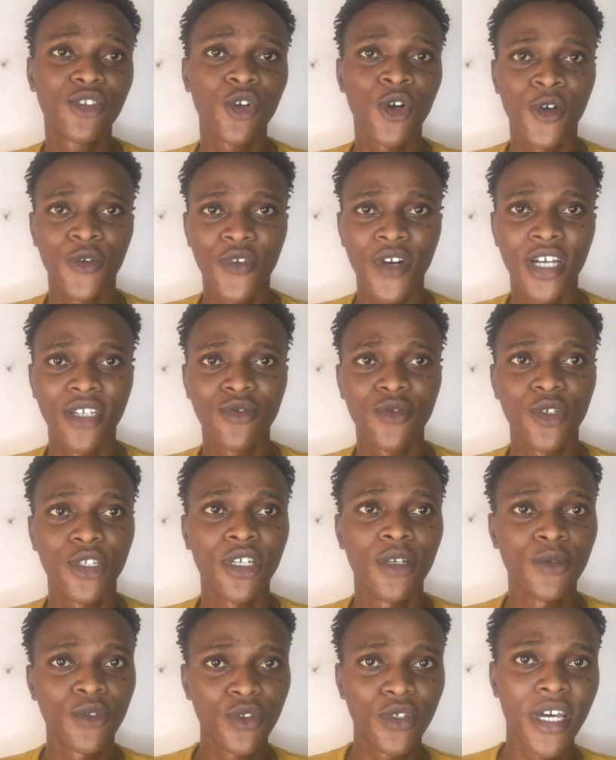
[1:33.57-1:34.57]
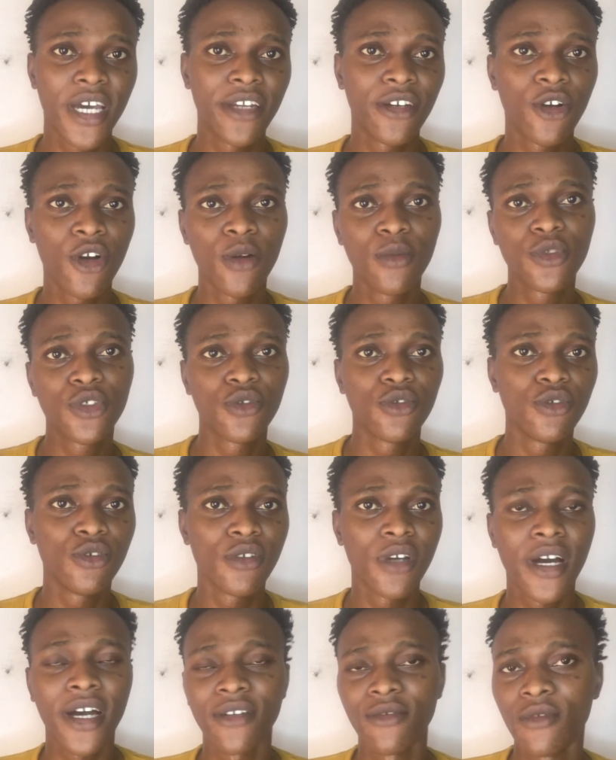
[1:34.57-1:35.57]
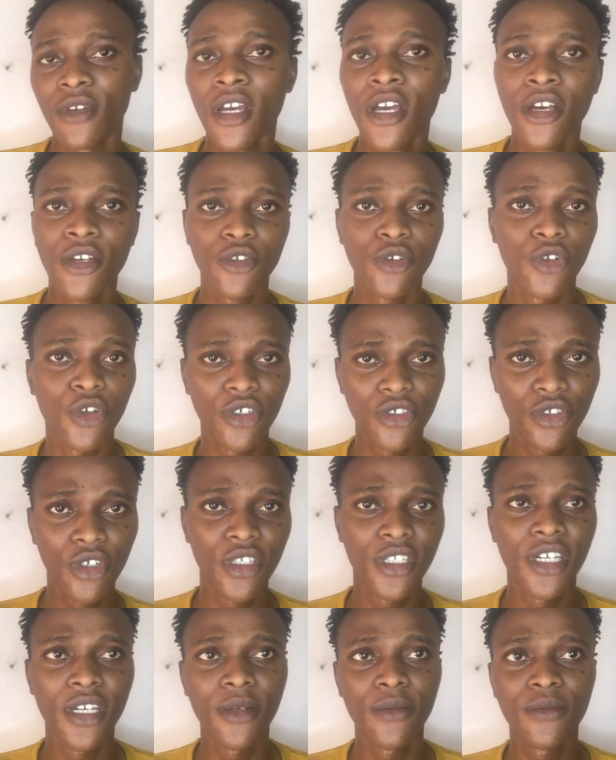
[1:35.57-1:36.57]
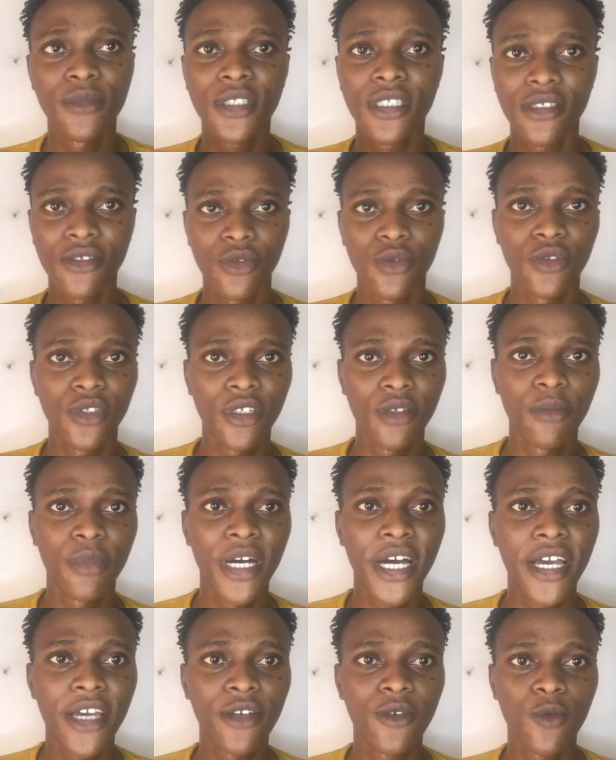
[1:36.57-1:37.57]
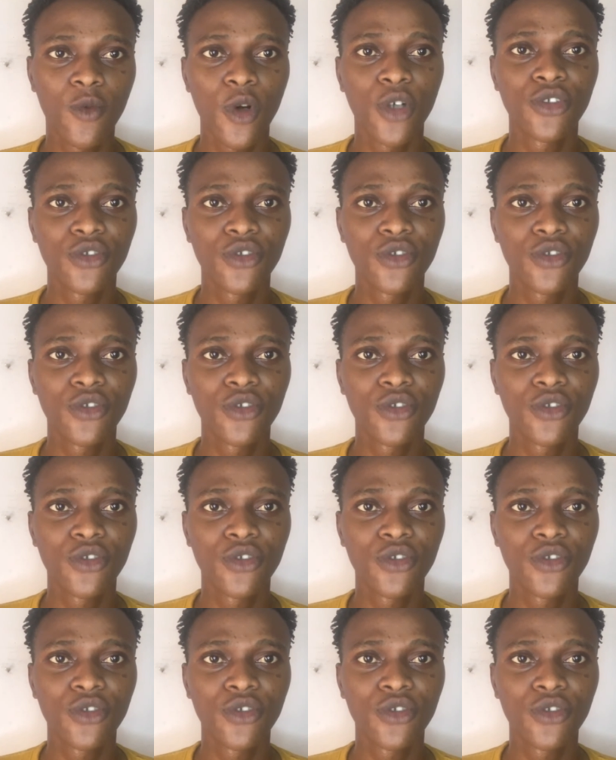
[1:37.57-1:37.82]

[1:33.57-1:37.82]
offers for them so that they come to you and you nurture them till they buy what